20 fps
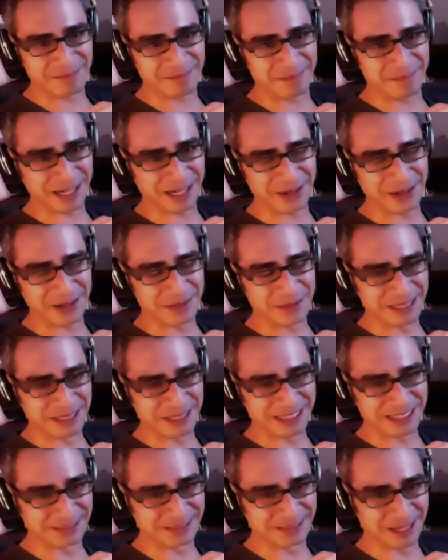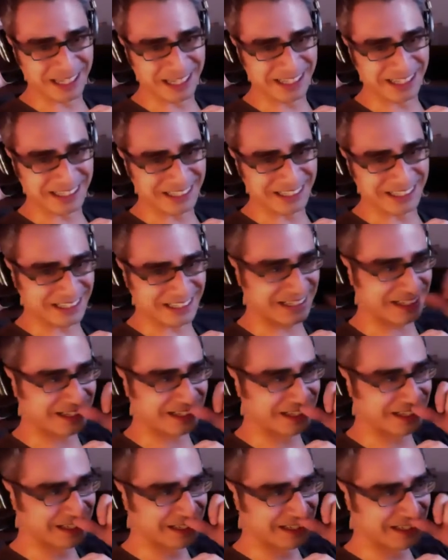by no means am I
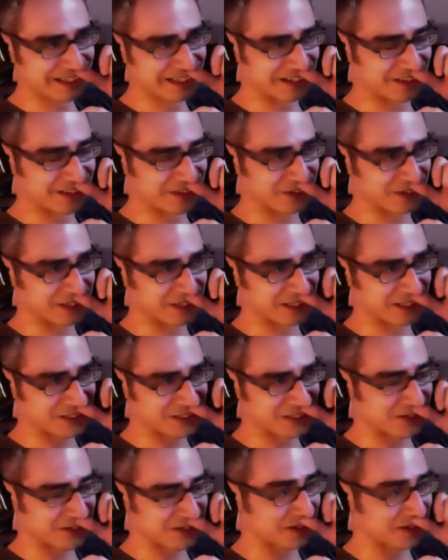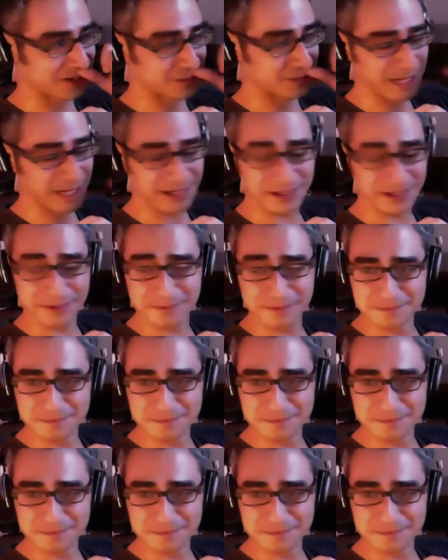an authority to talk about it.